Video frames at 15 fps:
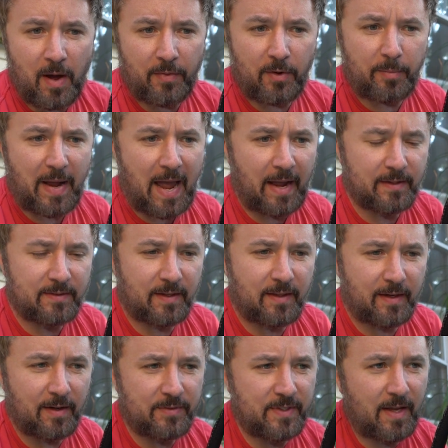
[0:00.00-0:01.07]
other bags. I
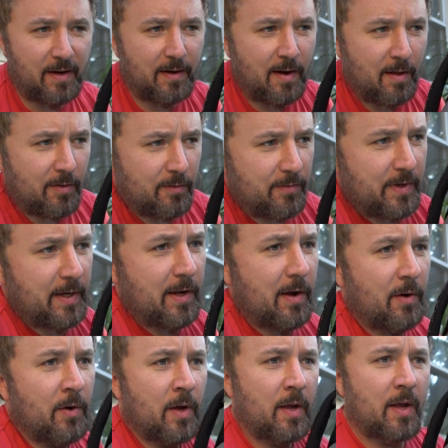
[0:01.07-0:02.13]
think I've said it in another
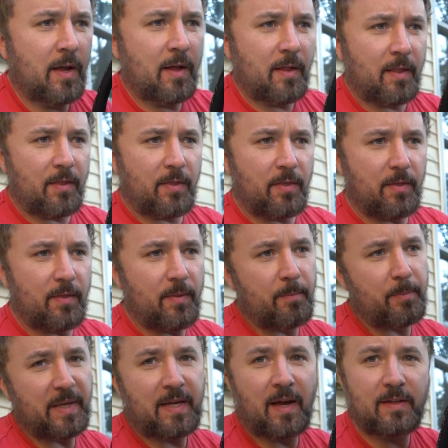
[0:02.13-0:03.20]
video.
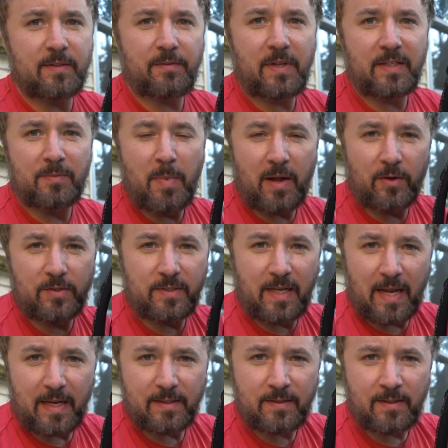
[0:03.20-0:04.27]
Because of these metal
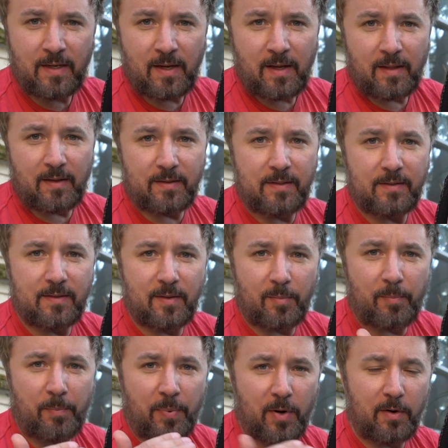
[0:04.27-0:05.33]
stays, this is the
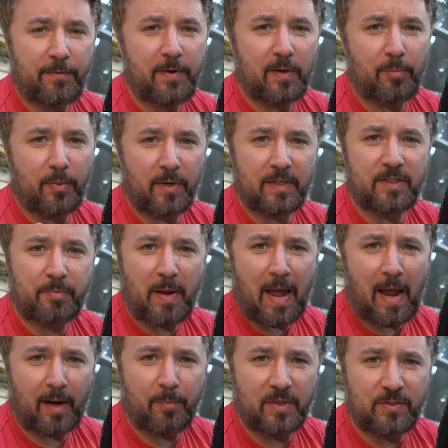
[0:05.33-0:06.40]
perfect bridge
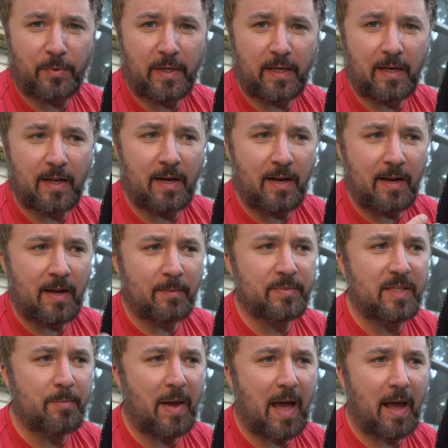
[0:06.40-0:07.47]
pack between an
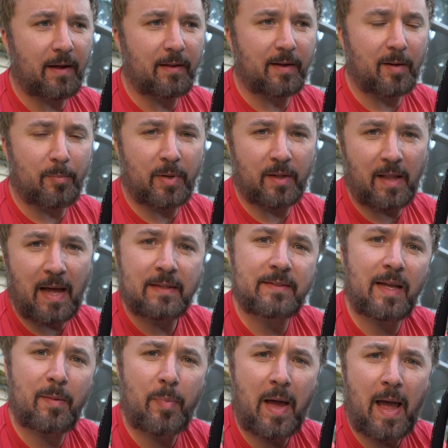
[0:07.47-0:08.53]
empty bag like a
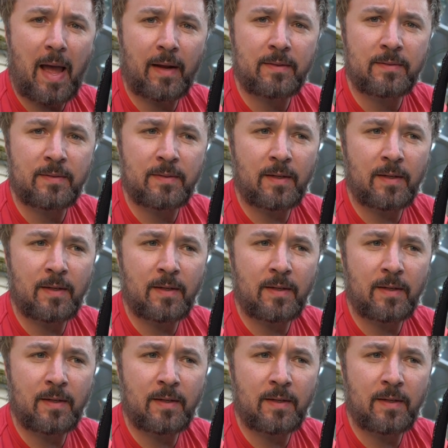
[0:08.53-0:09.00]
Palante packs,